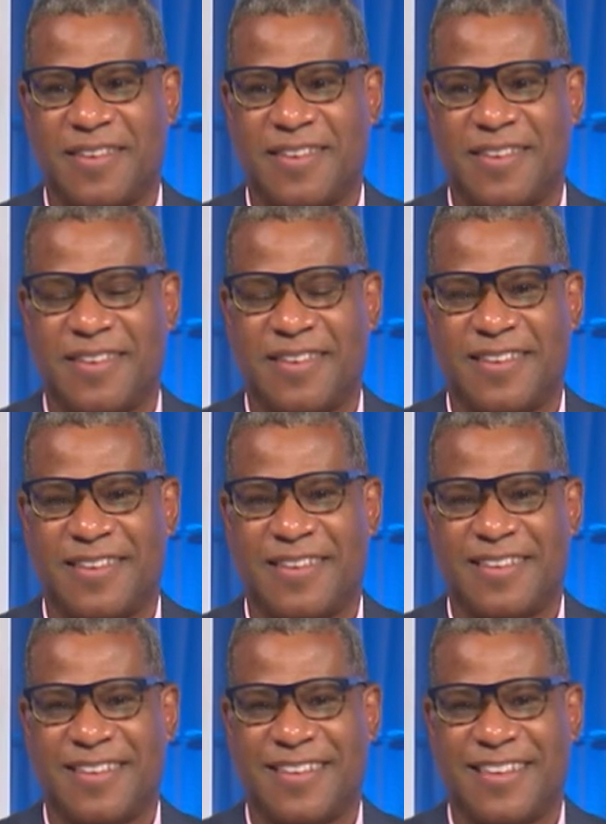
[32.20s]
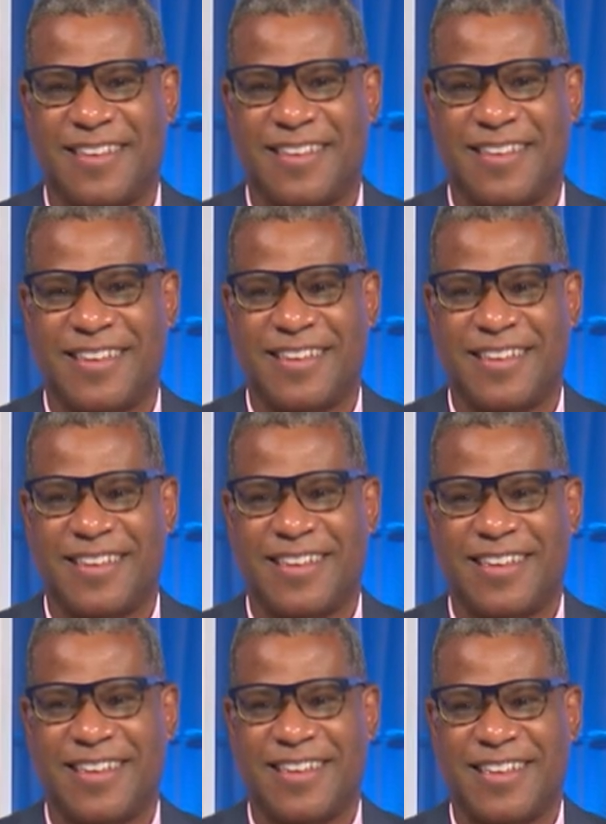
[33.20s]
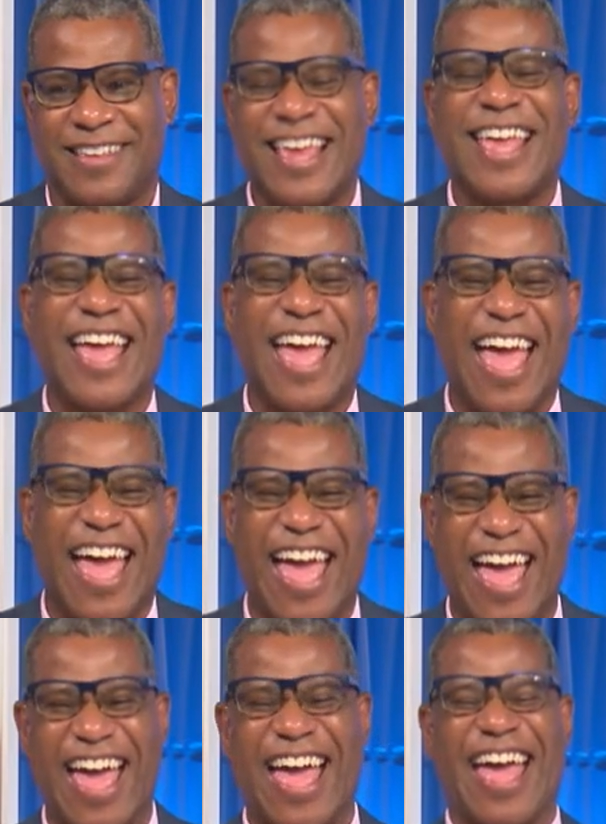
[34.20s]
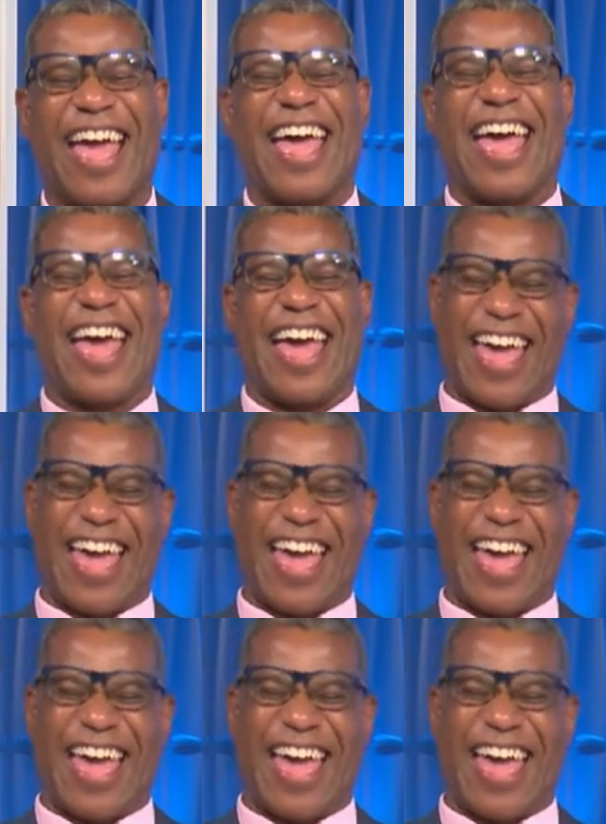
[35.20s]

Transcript: [no speech]